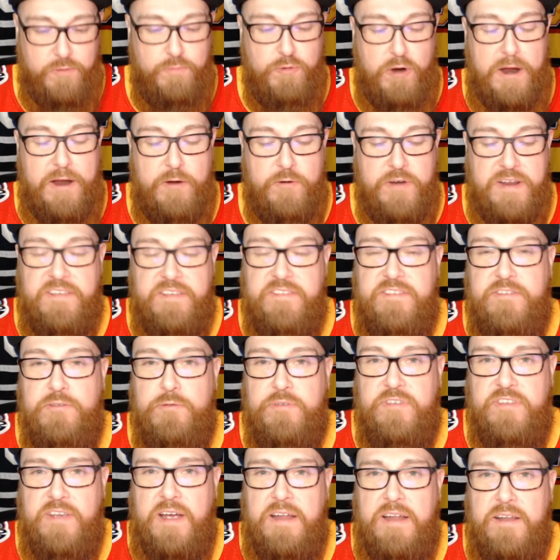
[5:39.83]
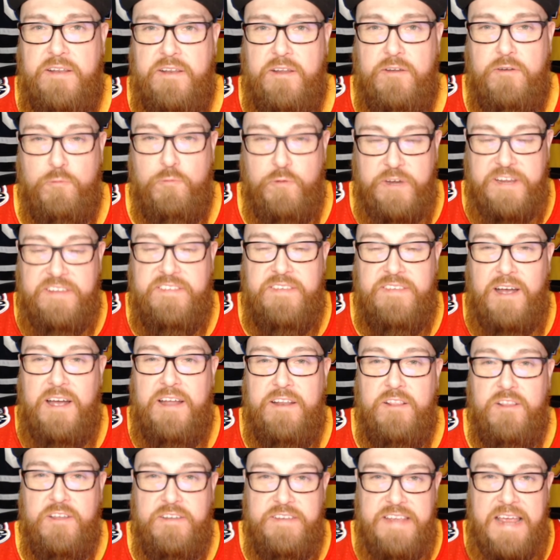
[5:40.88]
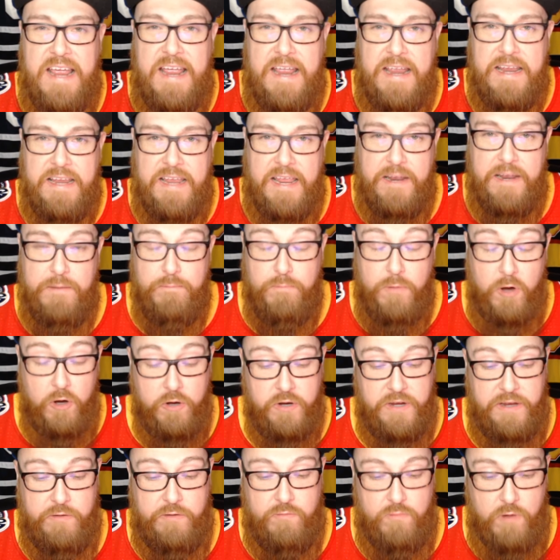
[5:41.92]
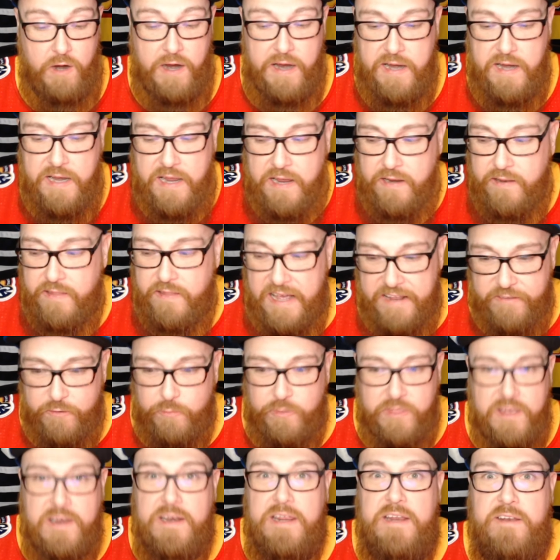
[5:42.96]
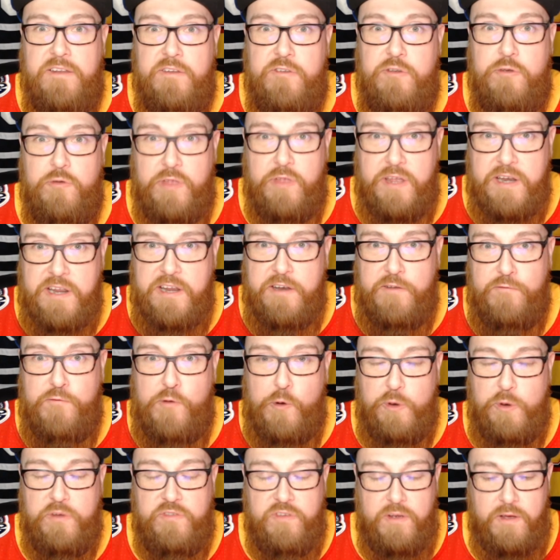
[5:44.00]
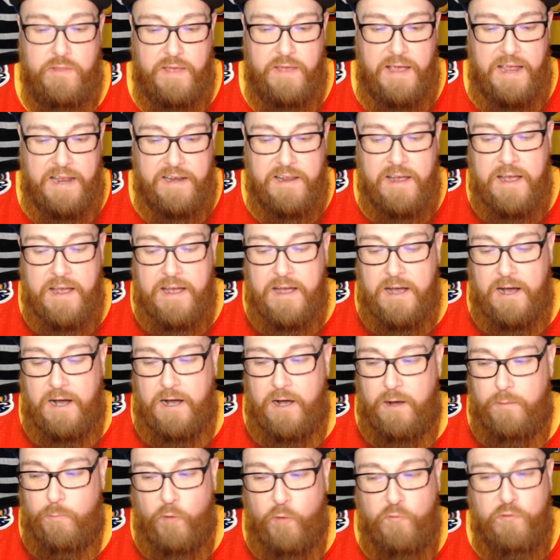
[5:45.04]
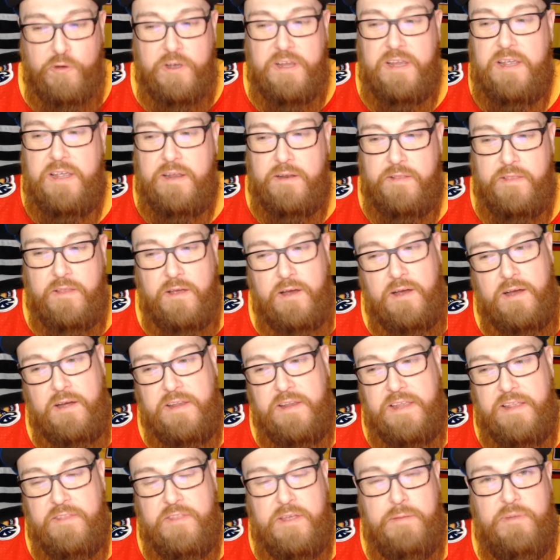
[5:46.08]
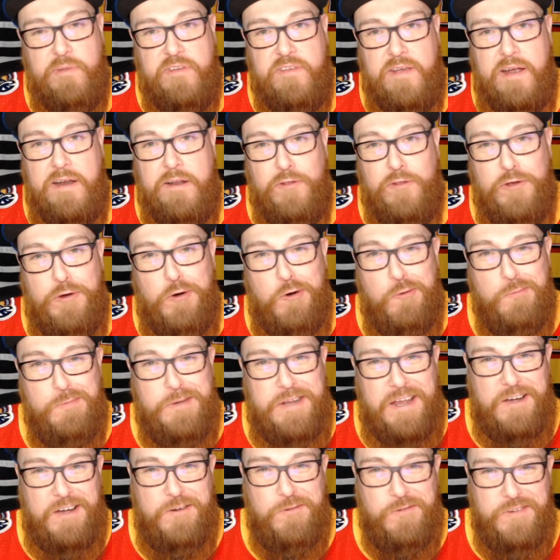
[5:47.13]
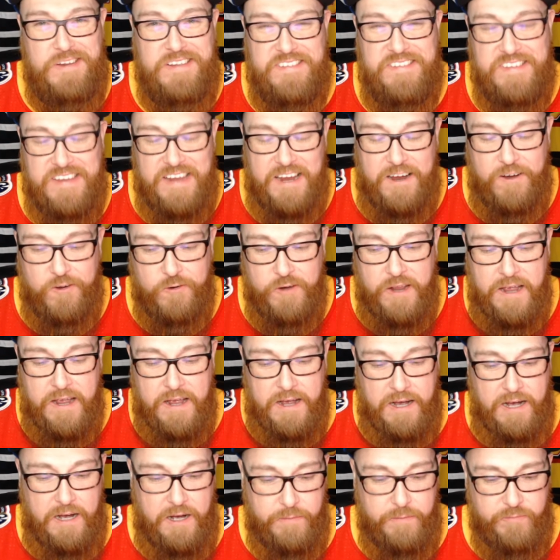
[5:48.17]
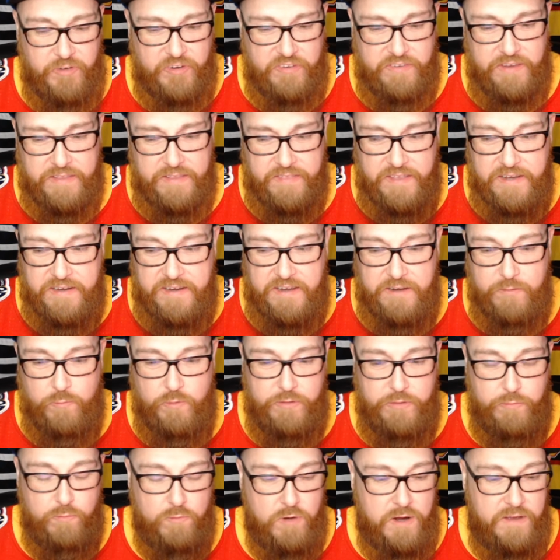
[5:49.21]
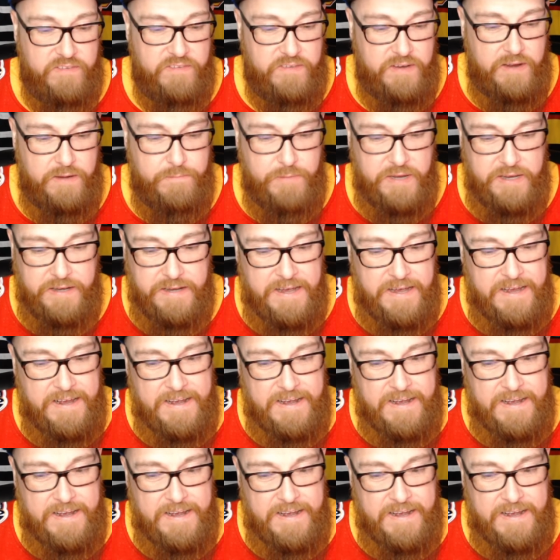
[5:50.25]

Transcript: priority is to re-sign Letang and Malkin, right? And that's what they need to do. They need to focus on that. Hopefully get them to sign a little hometown discount, just like they did with Rust. I mean,